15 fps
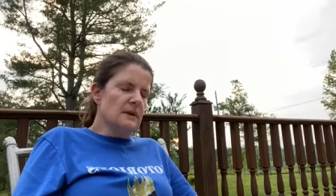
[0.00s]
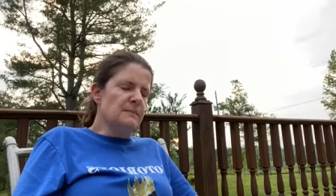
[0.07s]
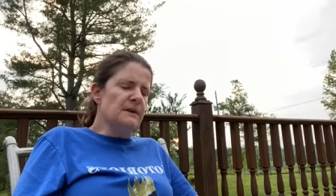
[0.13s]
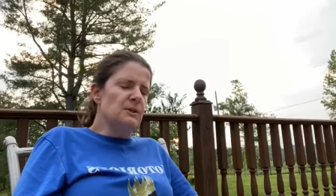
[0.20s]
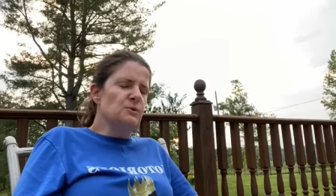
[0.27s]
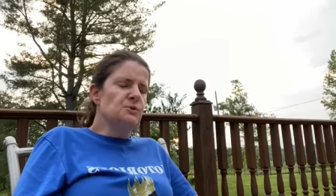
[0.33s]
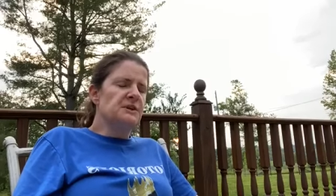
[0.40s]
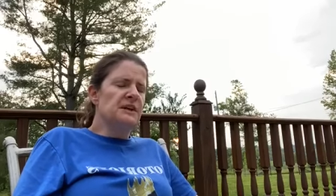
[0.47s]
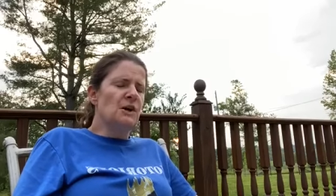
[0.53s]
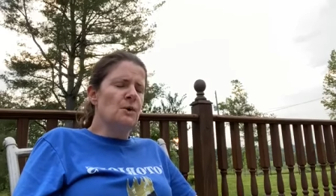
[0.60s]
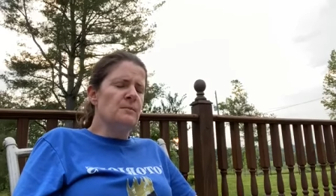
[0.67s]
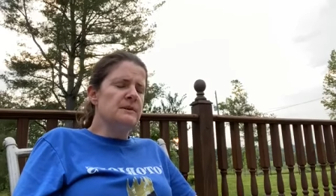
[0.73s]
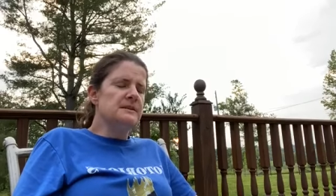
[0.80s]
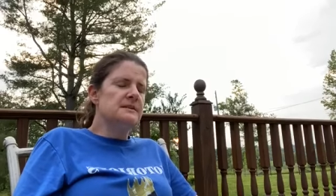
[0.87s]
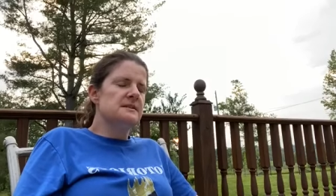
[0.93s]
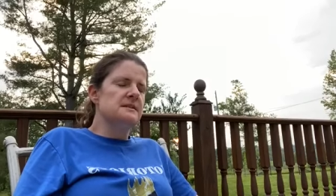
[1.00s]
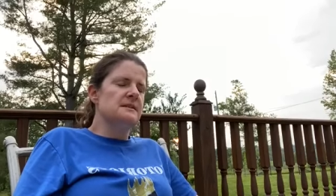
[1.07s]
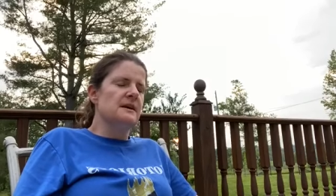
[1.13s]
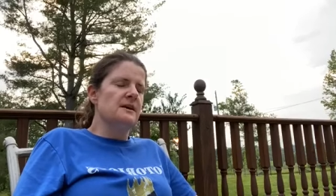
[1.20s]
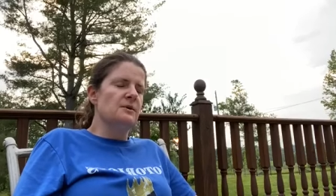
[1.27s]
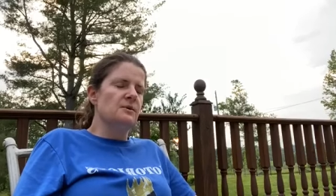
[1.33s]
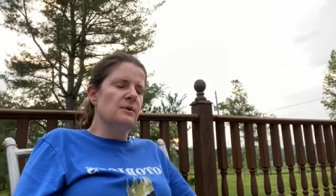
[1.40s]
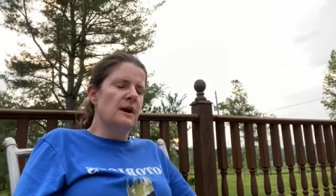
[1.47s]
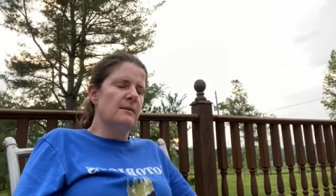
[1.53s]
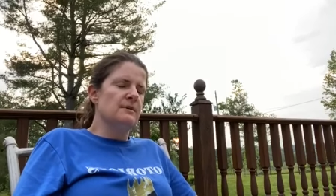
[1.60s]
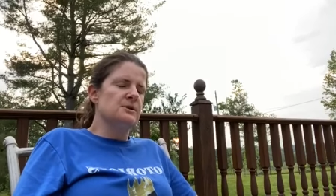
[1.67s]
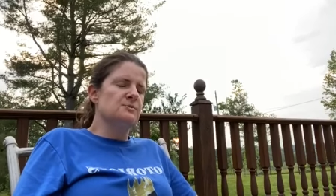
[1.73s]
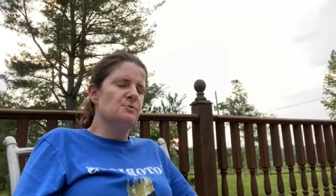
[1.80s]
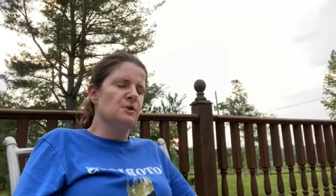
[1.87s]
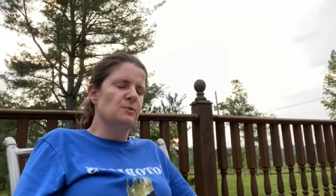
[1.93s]
But Lord, help us to know how
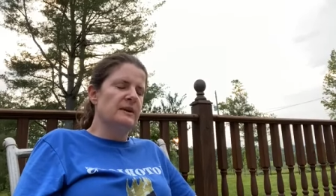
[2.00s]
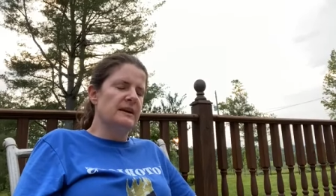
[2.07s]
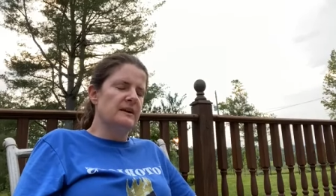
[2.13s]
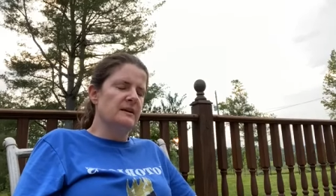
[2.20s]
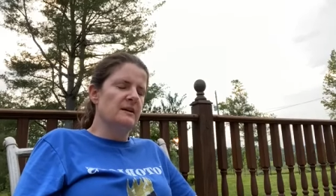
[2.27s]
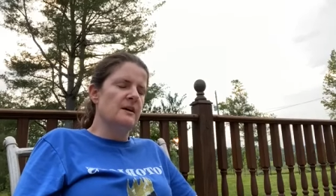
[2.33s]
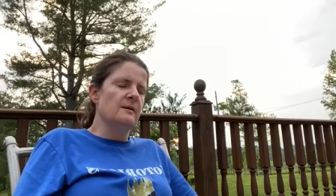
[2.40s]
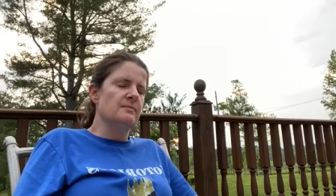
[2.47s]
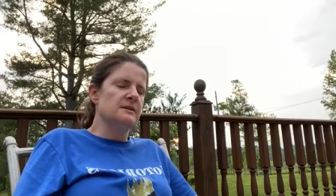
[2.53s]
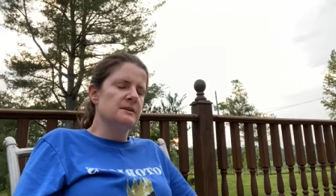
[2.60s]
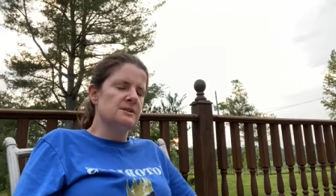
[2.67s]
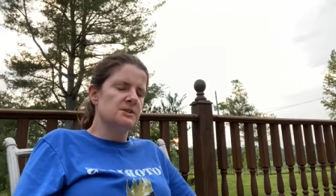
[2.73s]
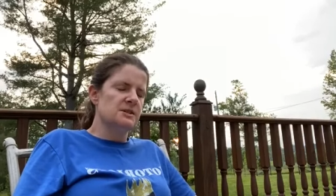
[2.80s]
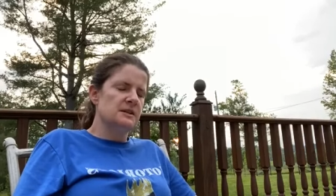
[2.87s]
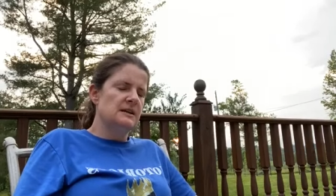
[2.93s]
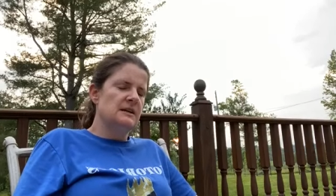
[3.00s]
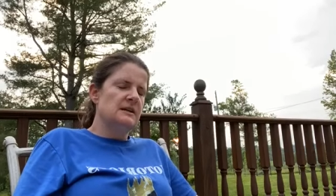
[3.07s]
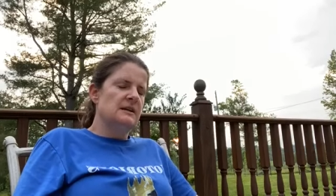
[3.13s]
much more we can accomplish